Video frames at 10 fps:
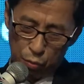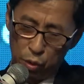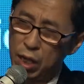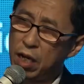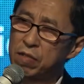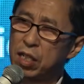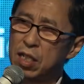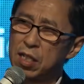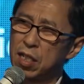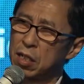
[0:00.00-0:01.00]
we have
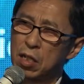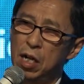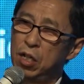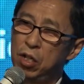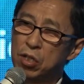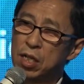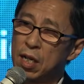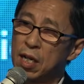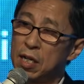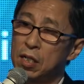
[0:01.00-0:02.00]
seen that New
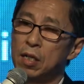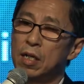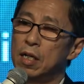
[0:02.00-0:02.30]
Zealand